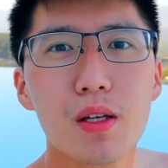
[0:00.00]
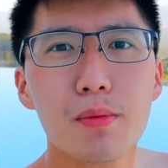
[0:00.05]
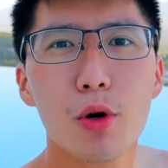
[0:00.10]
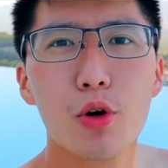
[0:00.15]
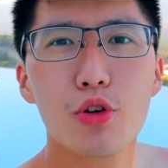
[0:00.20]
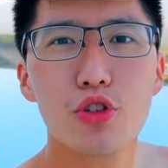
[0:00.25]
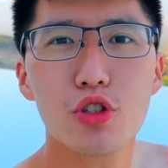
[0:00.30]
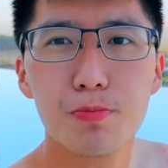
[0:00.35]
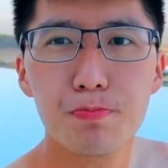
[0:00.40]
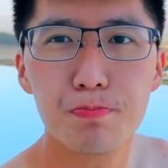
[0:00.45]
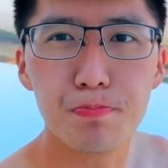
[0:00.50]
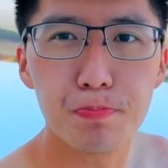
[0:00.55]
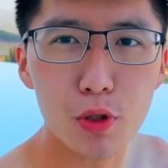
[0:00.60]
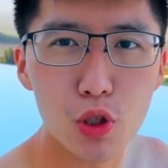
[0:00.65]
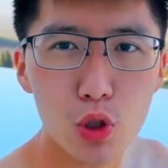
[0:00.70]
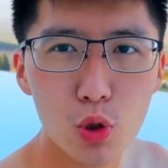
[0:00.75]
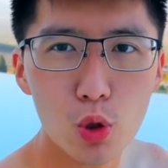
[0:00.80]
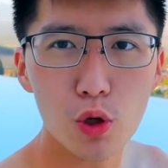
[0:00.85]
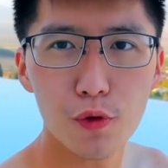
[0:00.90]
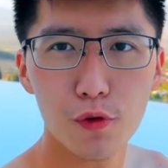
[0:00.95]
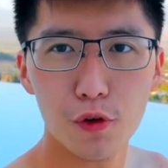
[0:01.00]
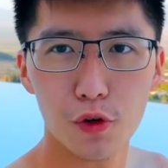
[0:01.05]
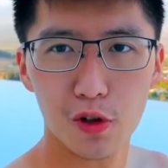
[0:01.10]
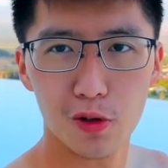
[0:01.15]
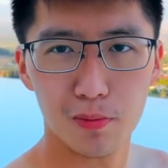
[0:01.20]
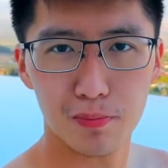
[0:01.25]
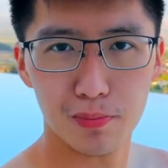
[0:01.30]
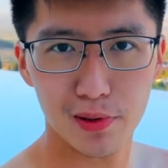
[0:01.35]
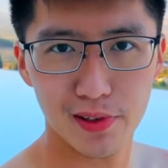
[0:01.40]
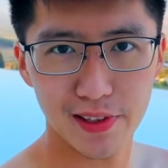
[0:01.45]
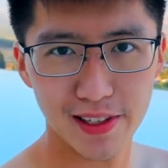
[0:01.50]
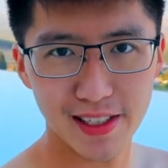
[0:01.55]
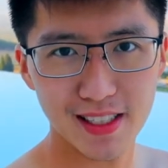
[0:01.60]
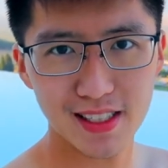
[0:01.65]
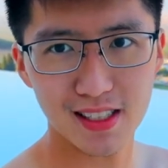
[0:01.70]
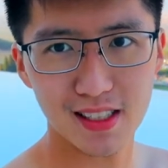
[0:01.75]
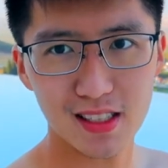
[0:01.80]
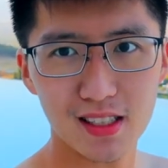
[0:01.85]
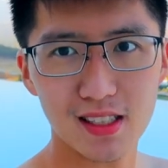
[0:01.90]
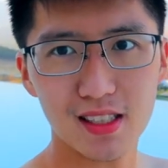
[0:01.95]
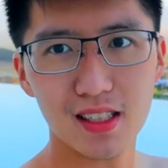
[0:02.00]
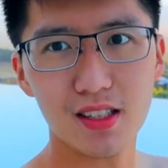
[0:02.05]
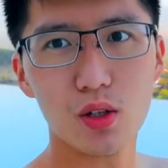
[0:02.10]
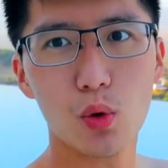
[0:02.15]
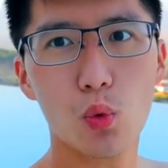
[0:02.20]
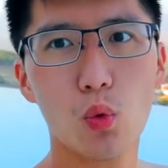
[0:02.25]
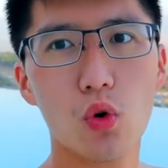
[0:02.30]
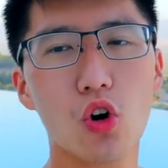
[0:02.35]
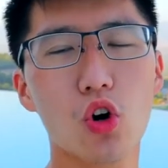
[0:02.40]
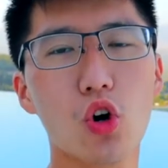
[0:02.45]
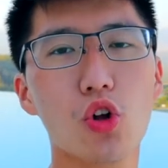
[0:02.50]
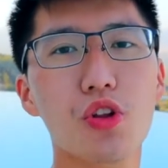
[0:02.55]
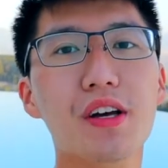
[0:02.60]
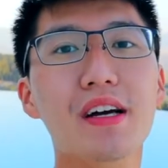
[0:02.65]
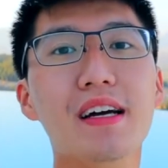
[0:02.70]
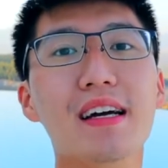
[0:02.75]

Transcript: most beautiful places in the world.